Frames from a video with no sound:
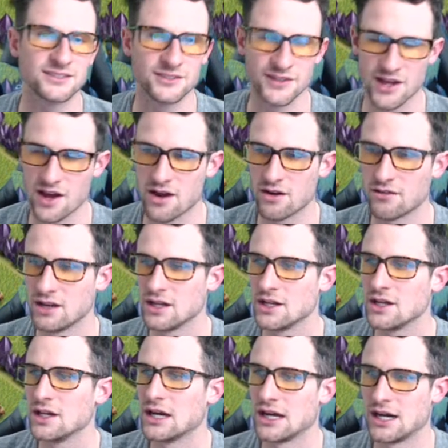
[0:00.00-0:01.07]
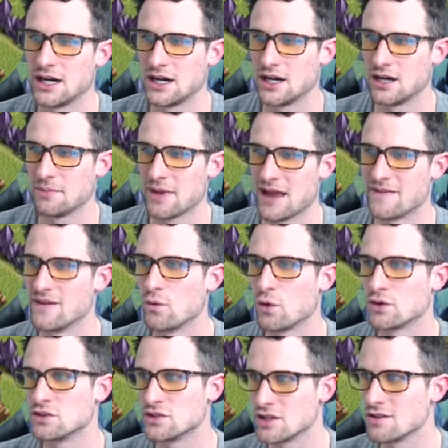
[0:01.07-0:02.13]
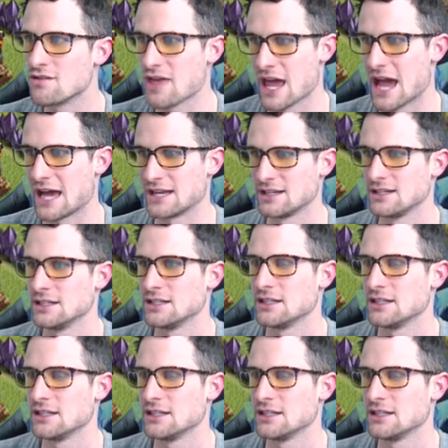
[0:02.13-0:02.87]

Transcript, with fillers: or no, um, and then we'll do that.